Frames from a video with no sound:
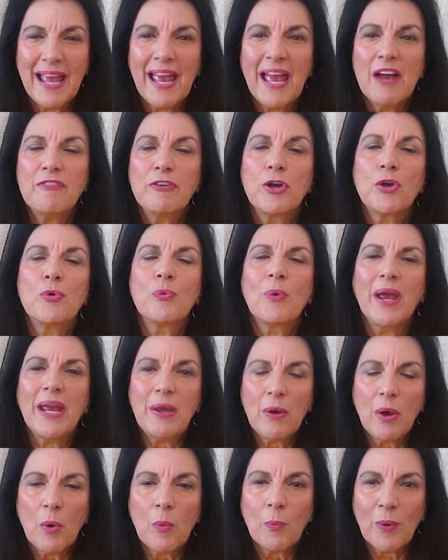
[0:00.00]
Have a
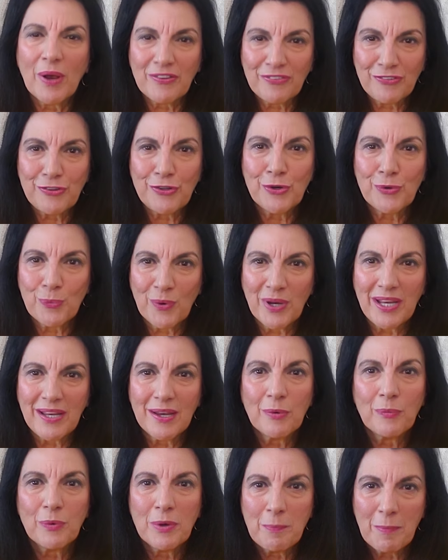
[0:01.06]
great rest of your week.
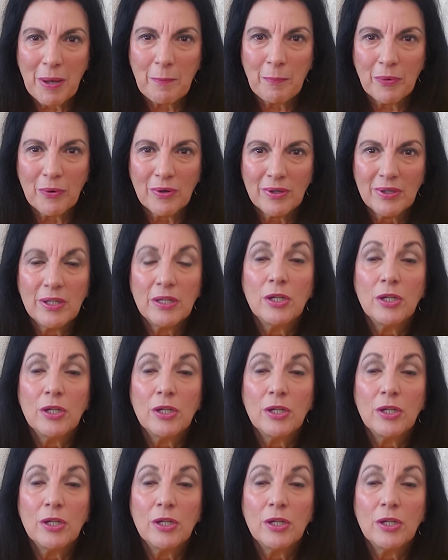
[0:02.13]
And remember,